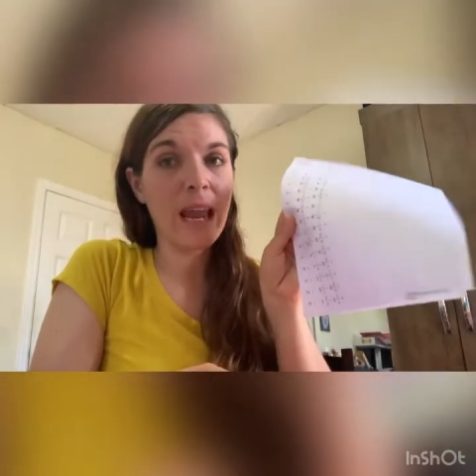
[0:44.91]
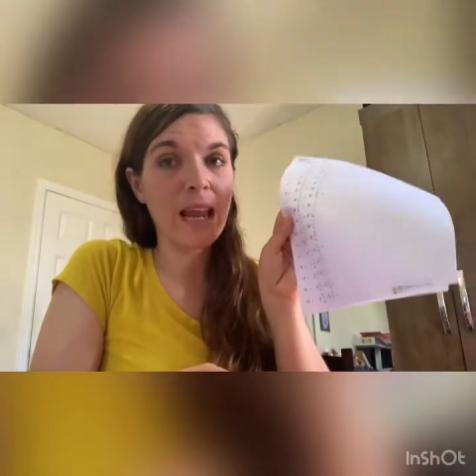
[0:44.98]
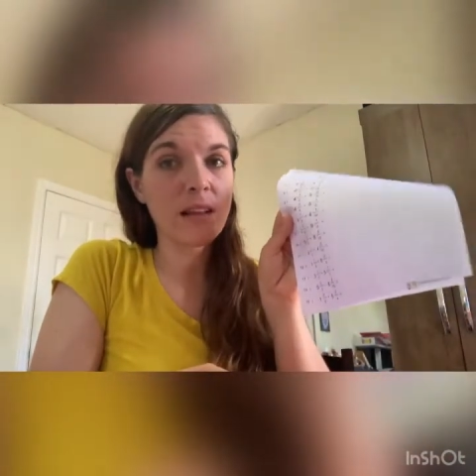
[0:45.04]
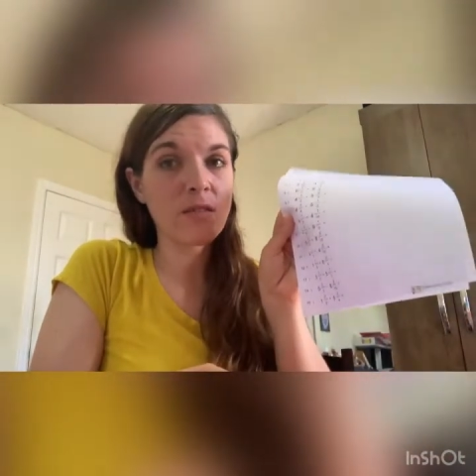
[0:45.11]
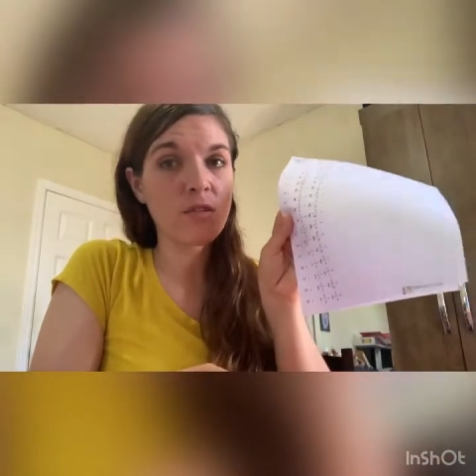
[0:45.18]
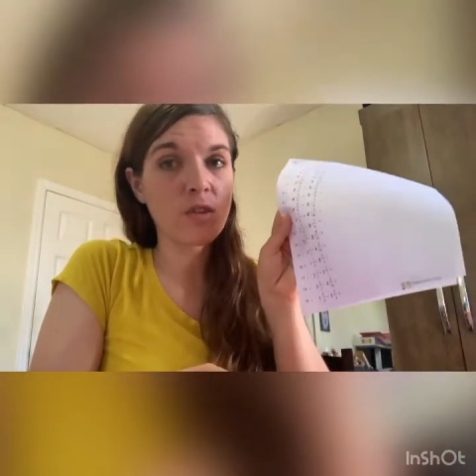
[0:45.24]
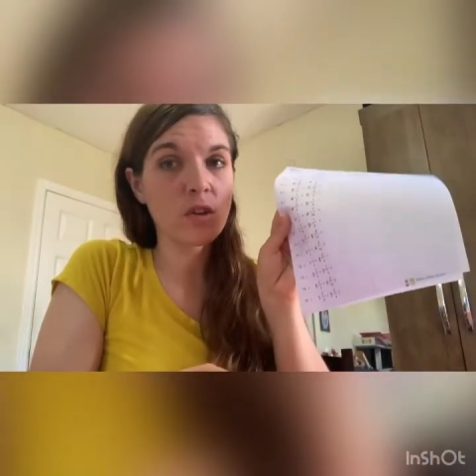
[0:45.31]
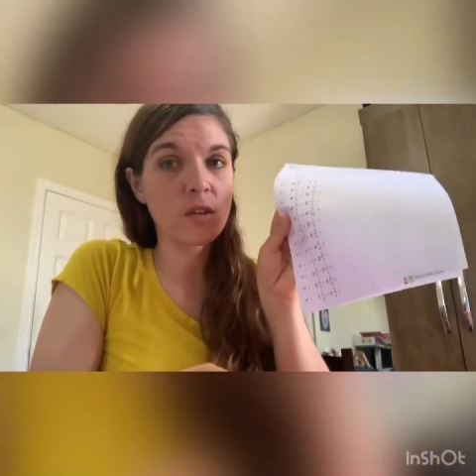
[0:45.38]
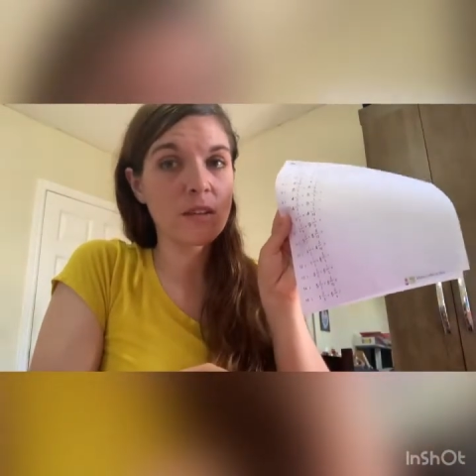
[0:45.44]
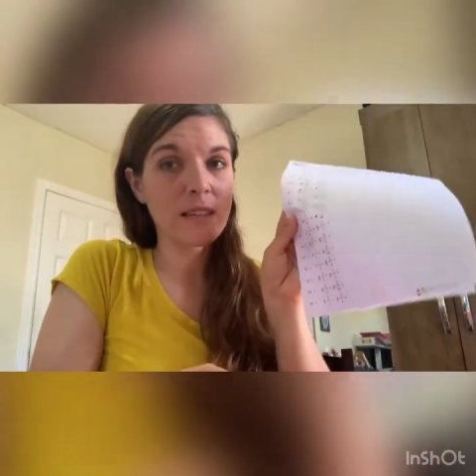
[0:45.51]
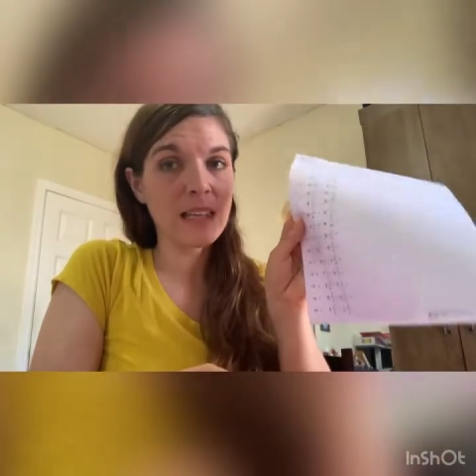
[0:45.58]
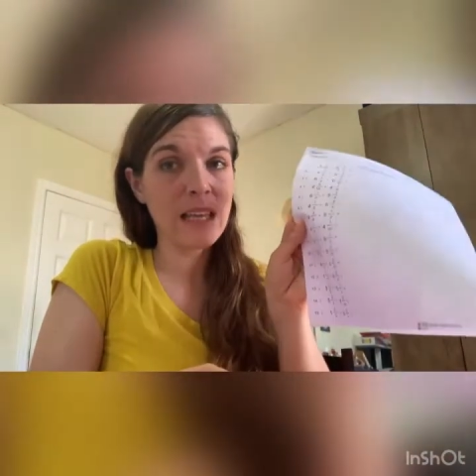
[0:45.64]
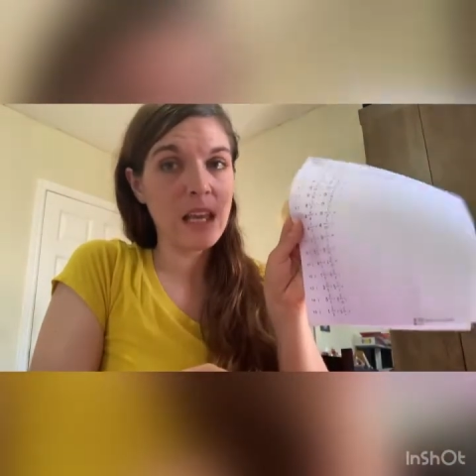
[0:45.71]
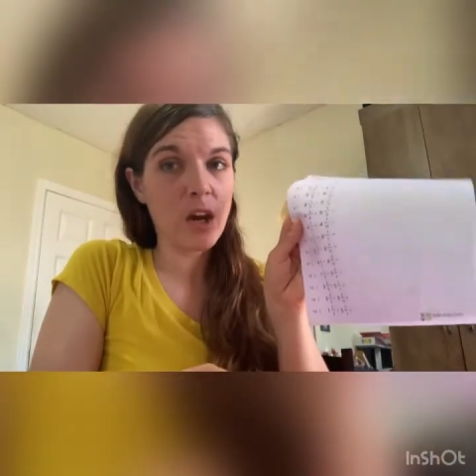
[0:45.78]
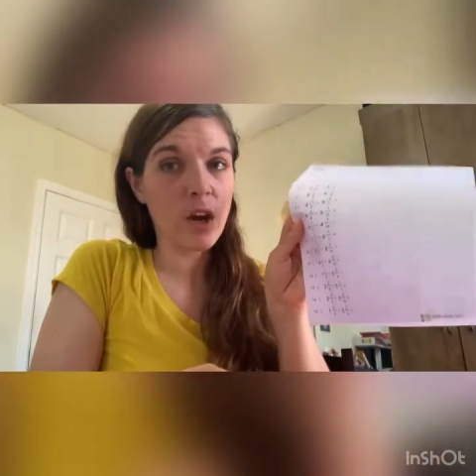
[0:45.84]
answers
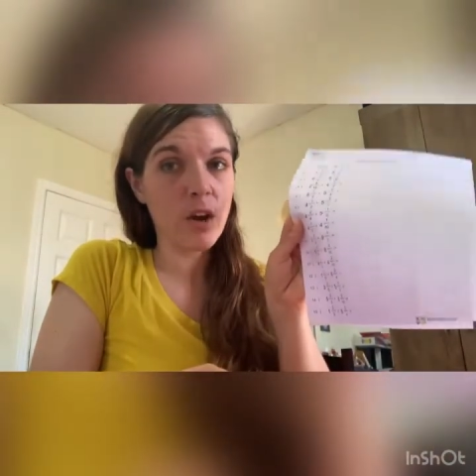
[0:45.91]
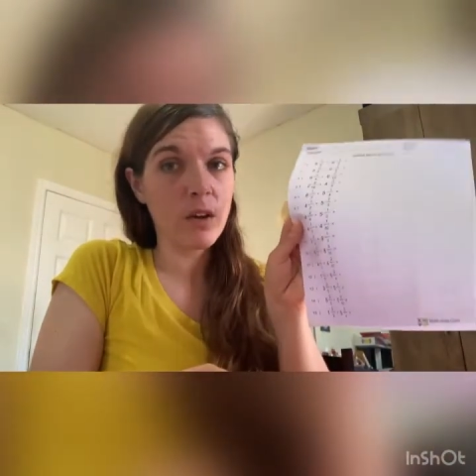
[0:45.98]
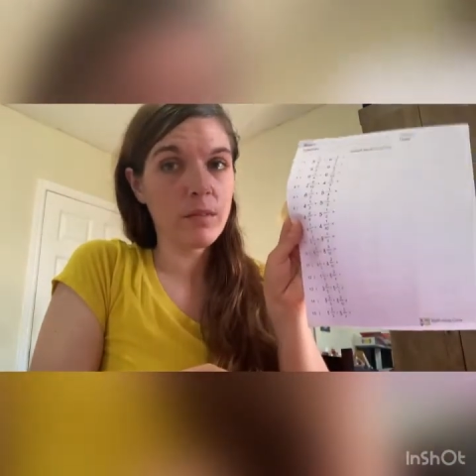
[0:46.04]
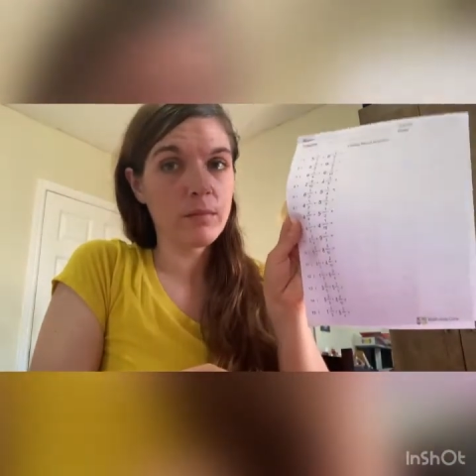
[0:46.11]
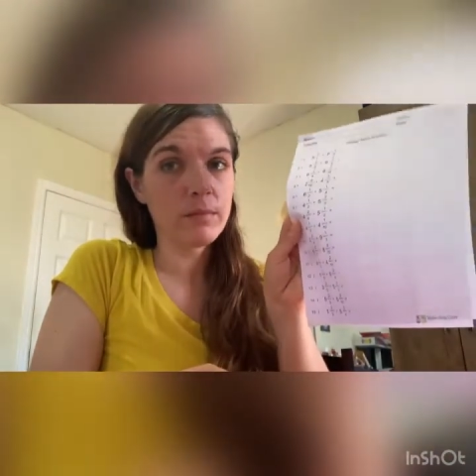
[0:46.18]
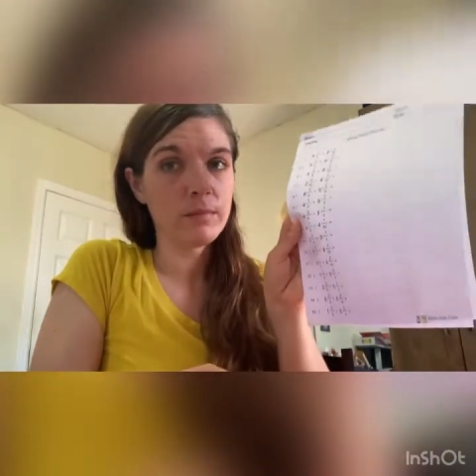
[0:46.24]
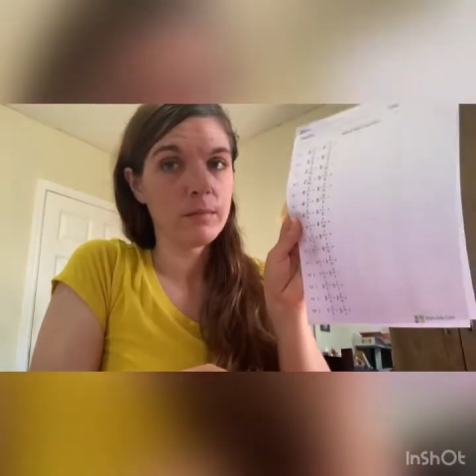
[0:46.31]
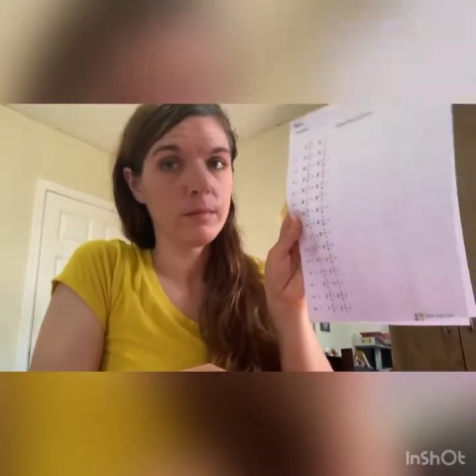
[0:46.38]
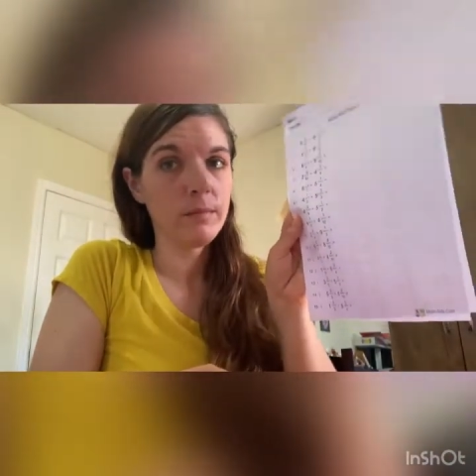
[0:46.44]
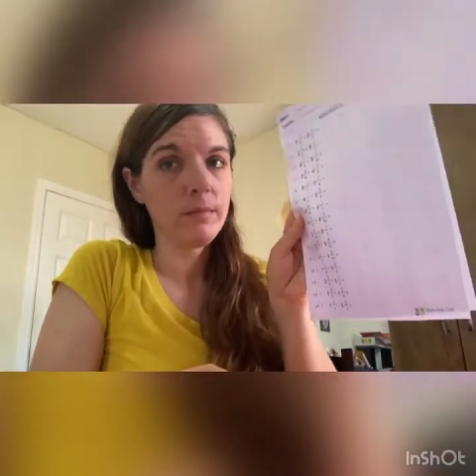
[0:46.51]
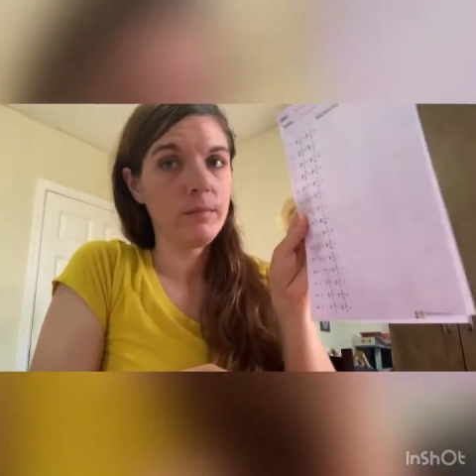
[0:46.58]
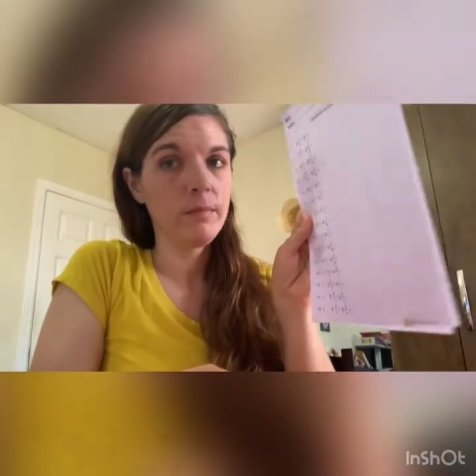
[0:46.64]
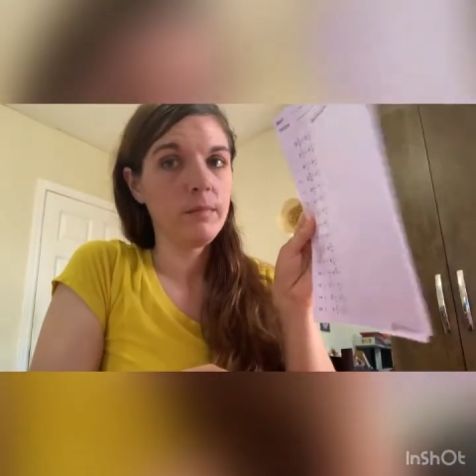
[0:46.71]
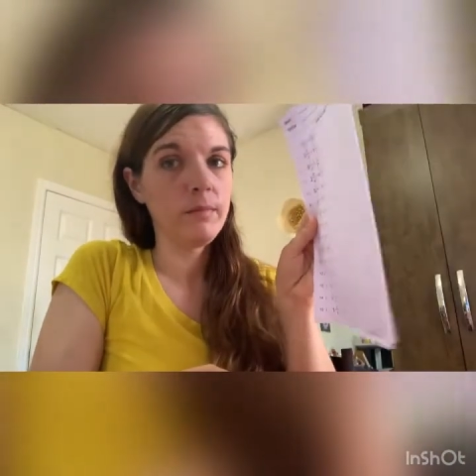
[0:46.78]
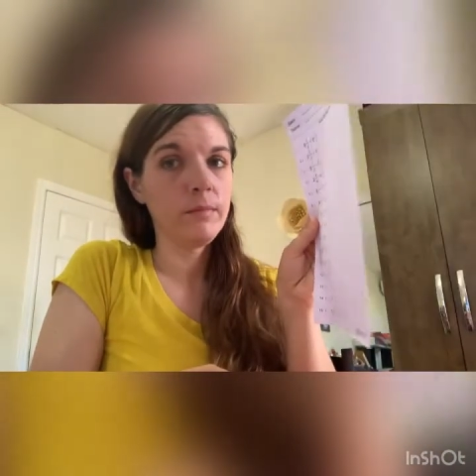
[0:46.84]
here,
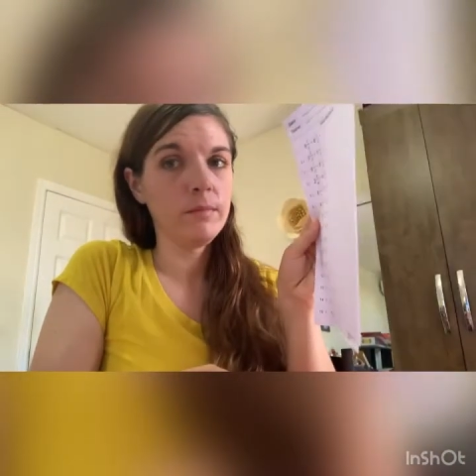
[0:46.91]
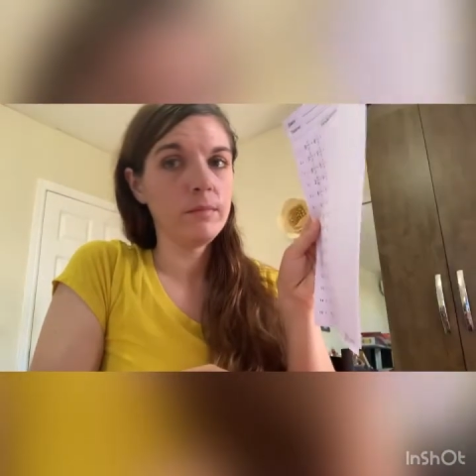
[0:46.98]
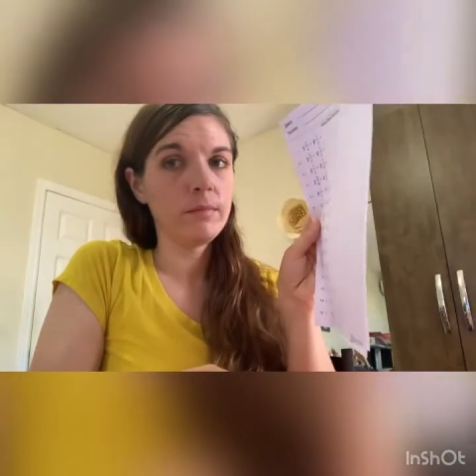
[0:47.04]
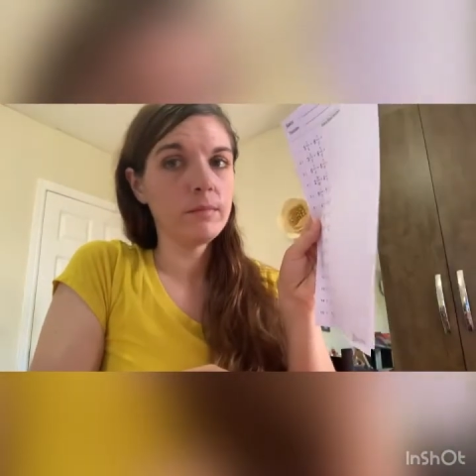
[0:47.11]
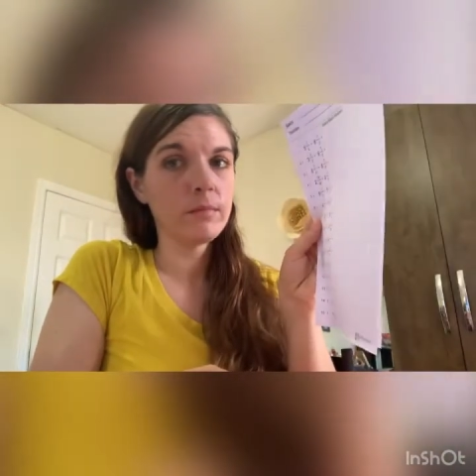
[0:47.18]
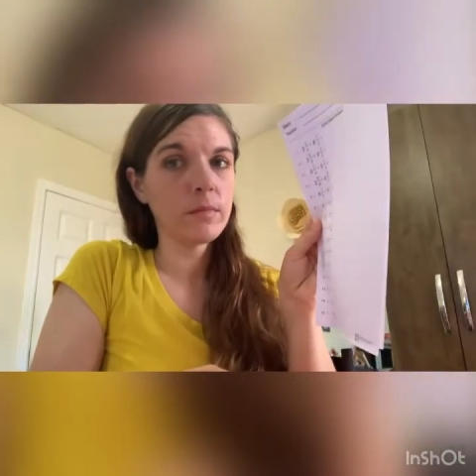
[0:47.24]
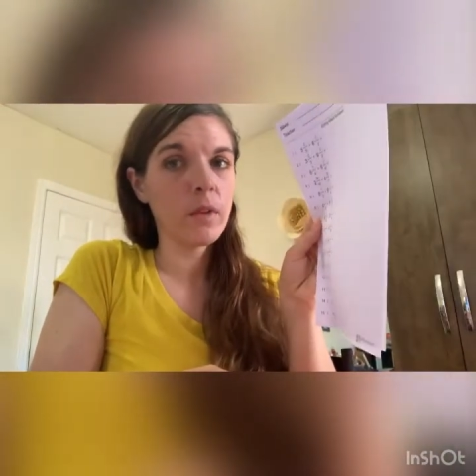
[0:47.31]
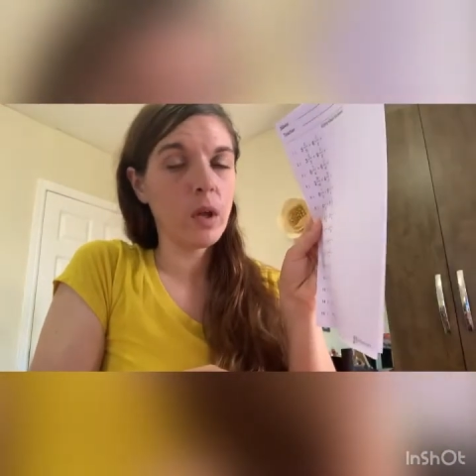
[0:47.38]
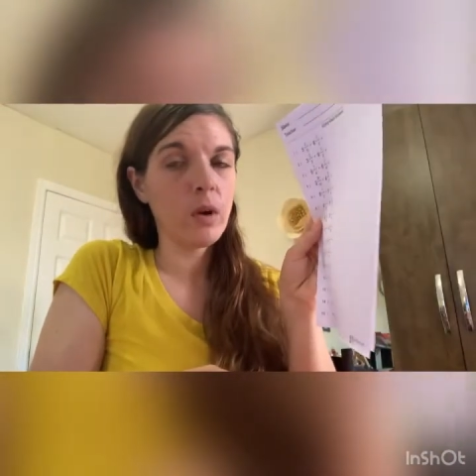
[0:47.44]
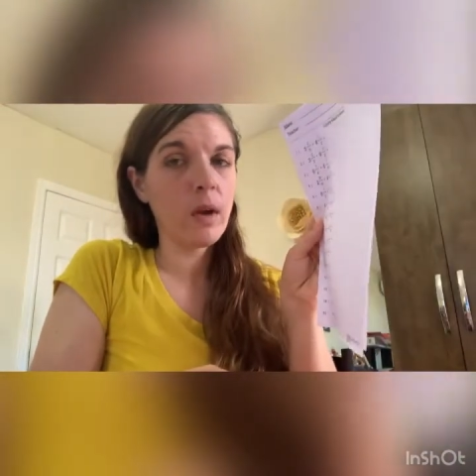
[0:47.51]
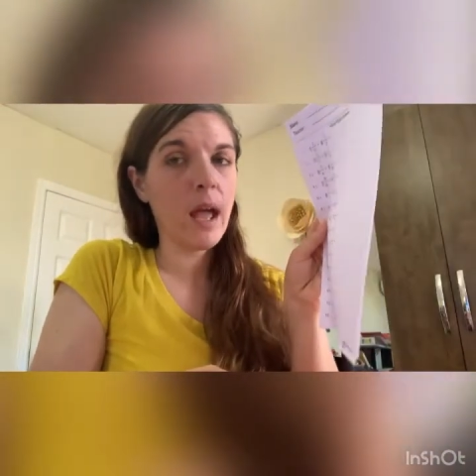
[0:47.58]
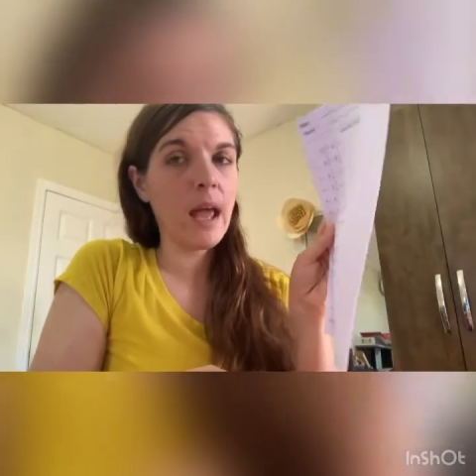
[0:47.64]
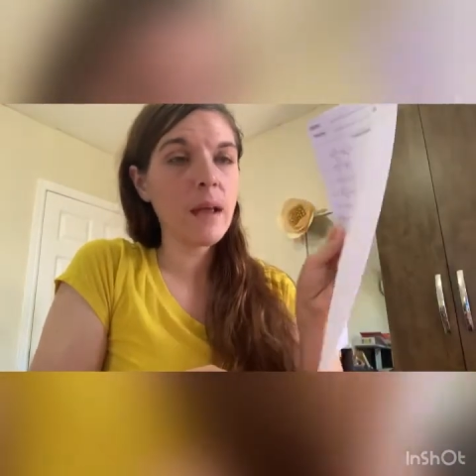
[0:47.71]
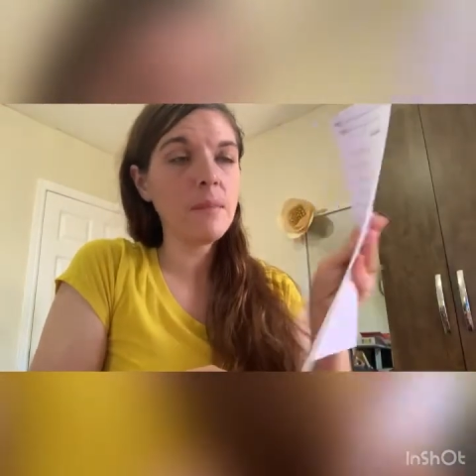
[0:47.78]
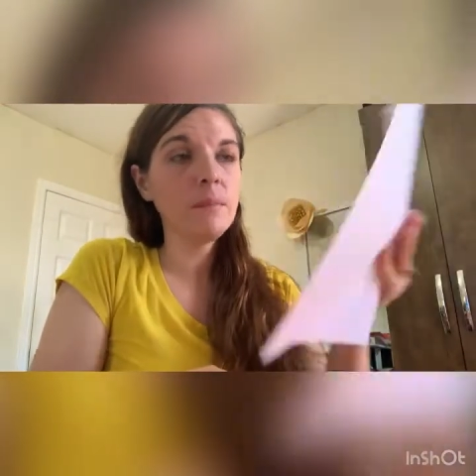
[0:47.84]

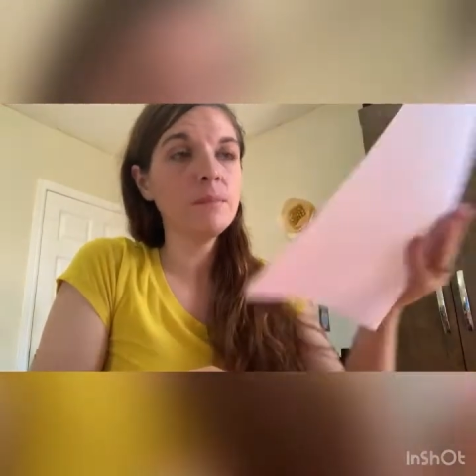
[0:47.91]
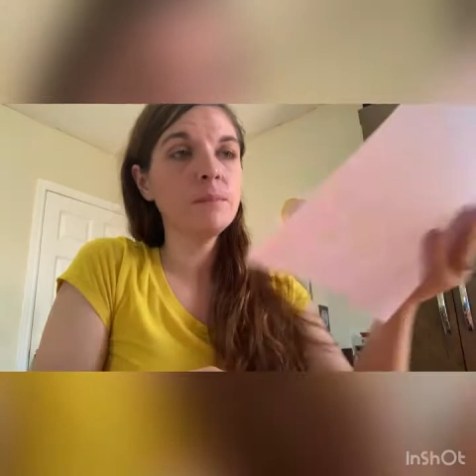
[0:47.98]
okay?